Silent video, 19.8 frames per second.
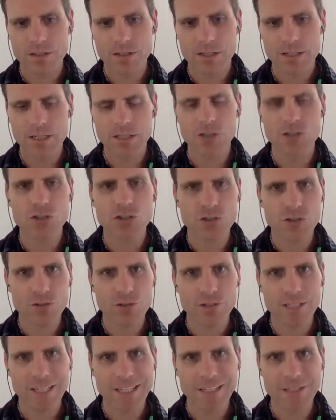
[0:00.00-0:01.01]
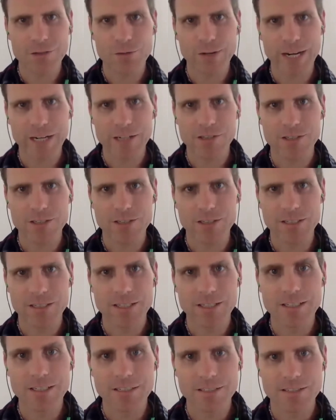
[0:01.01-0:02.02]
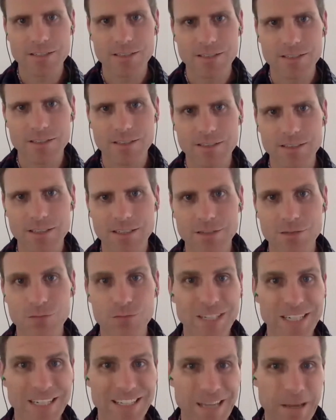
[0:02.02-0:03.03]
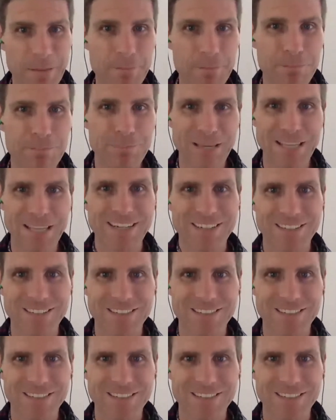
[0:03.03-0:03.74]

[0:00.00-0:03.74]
ensuring interaction is really embedded